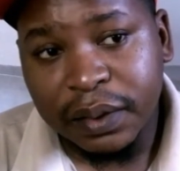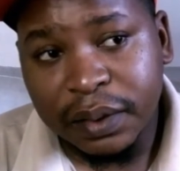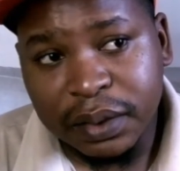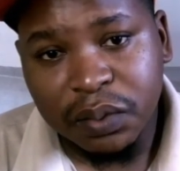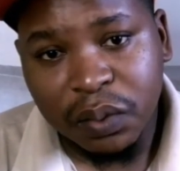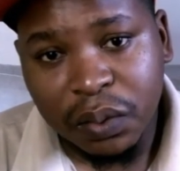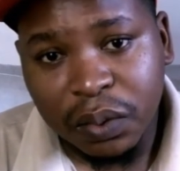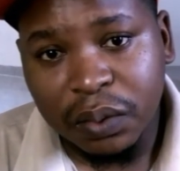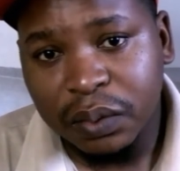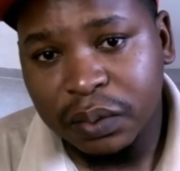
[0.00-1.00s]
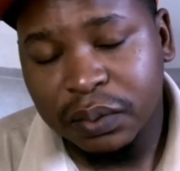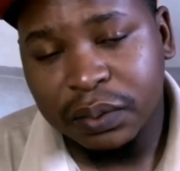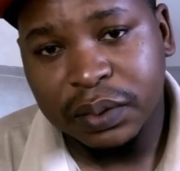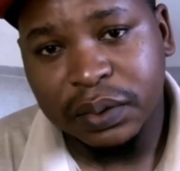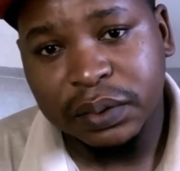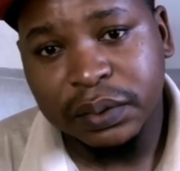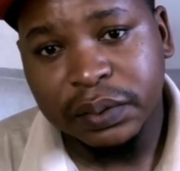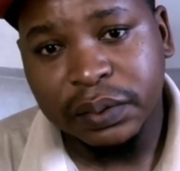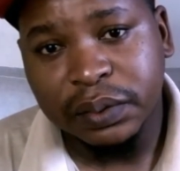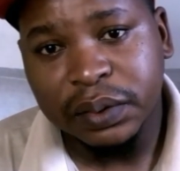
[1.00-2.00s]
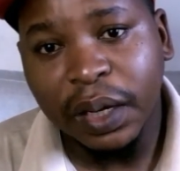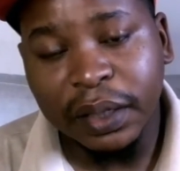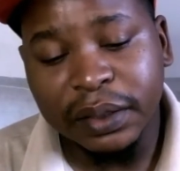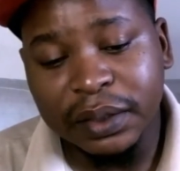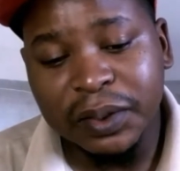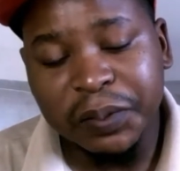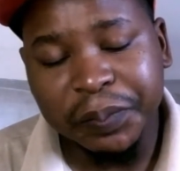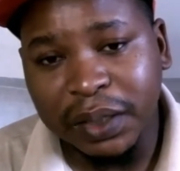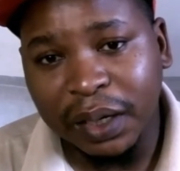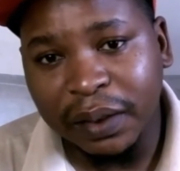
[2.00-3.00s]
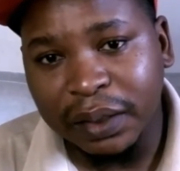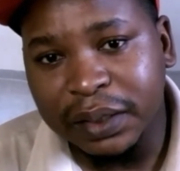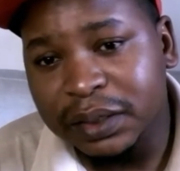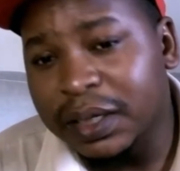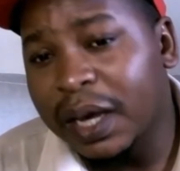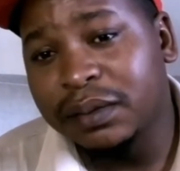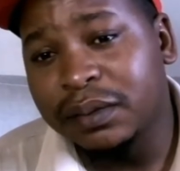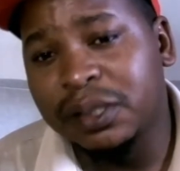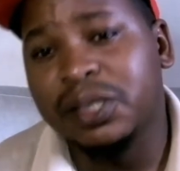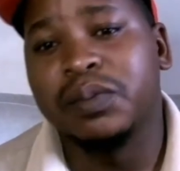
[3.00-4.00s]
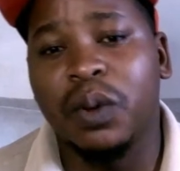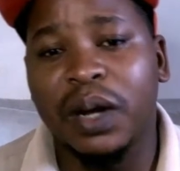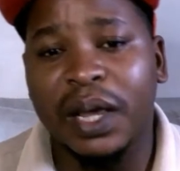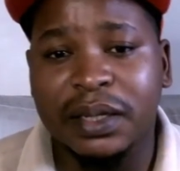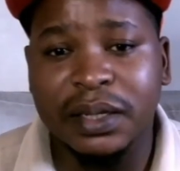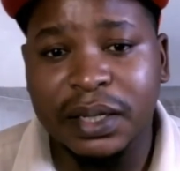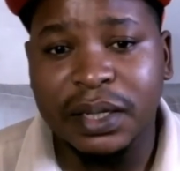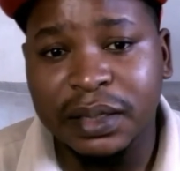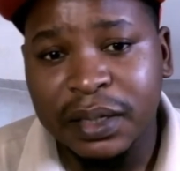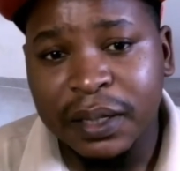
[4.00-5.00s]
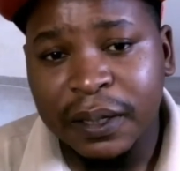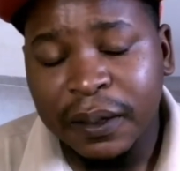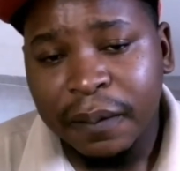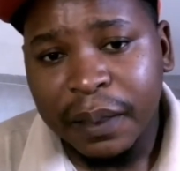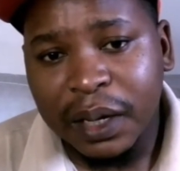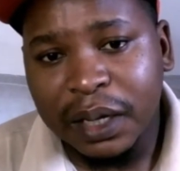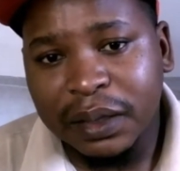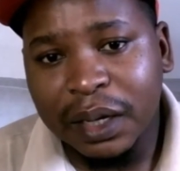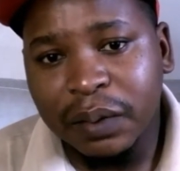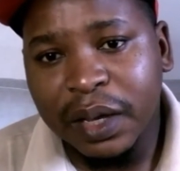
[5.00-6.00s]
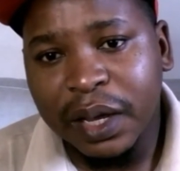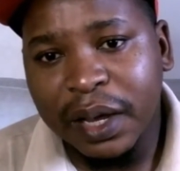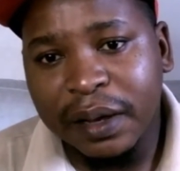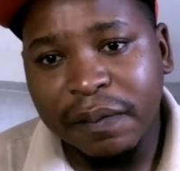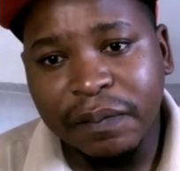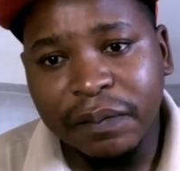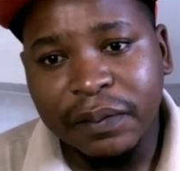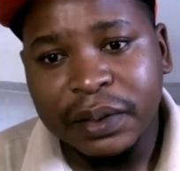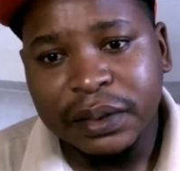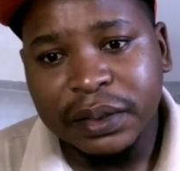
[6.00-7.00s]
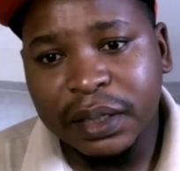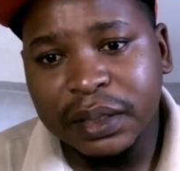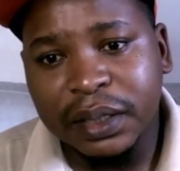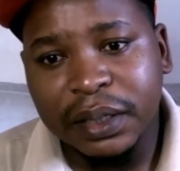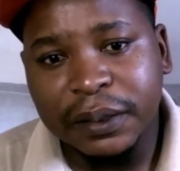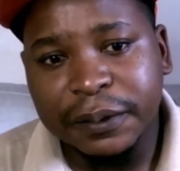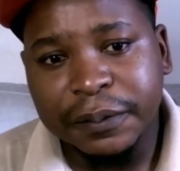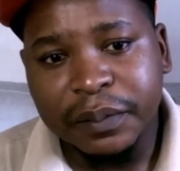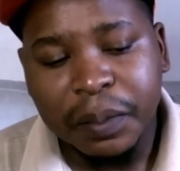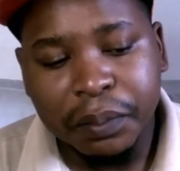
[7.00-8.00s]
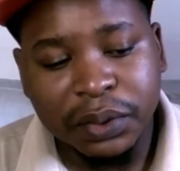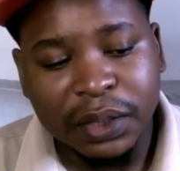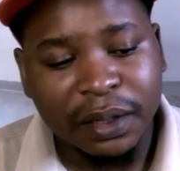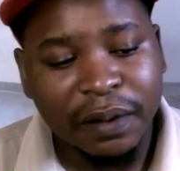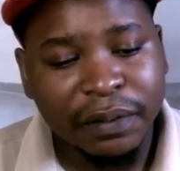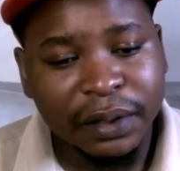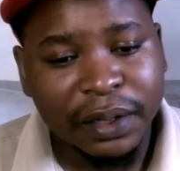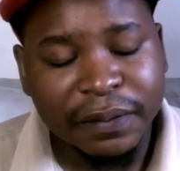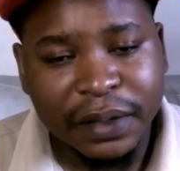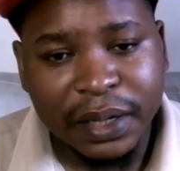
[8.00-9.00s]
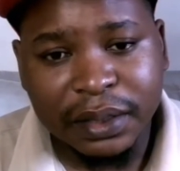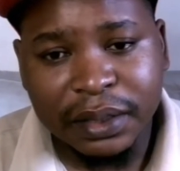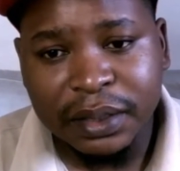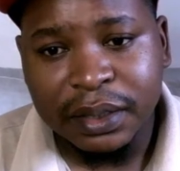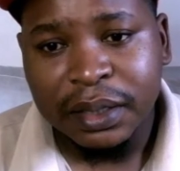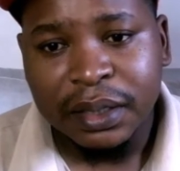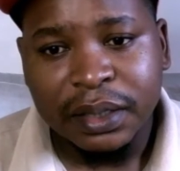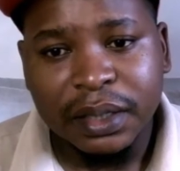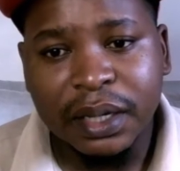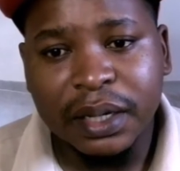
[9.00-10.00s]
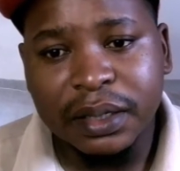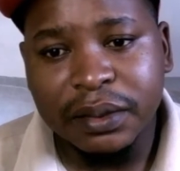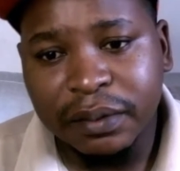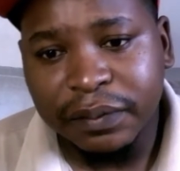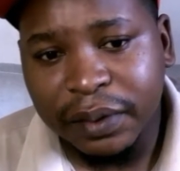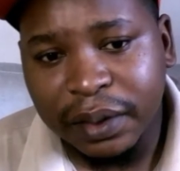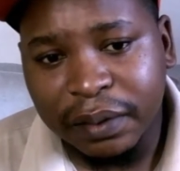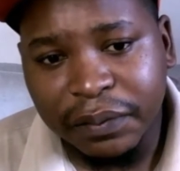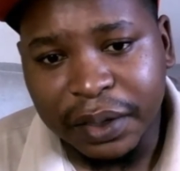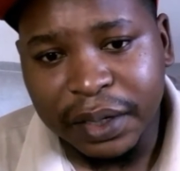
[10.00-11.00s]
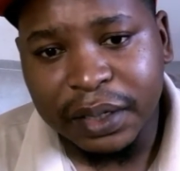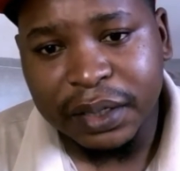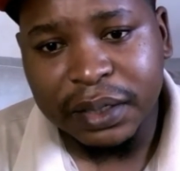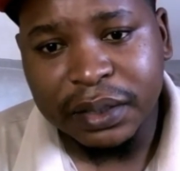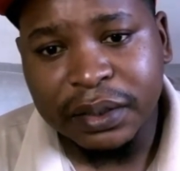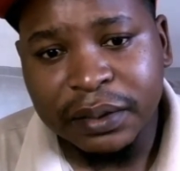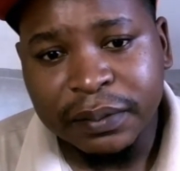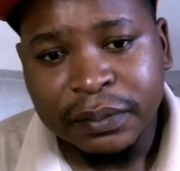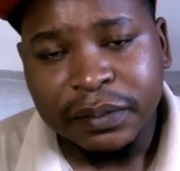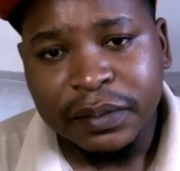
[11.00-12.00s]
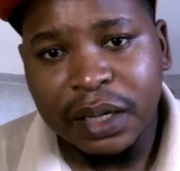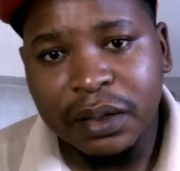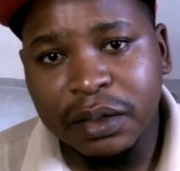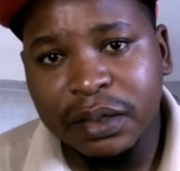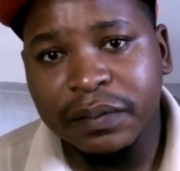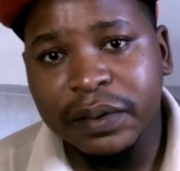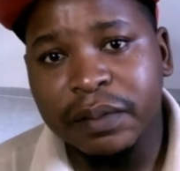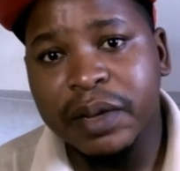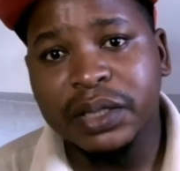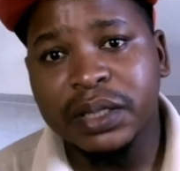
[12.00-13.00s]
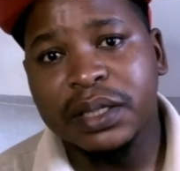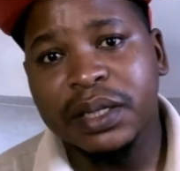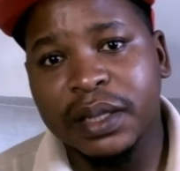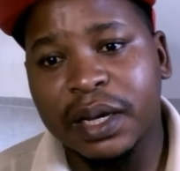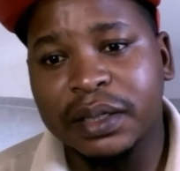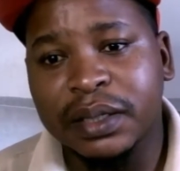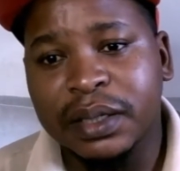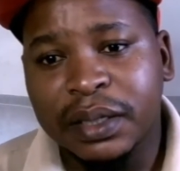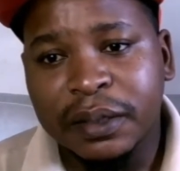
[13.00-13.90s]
This is war, and this is bigger than these small ideas that we have. That put South Africa first, get rid of foreigners, and not even mentioning that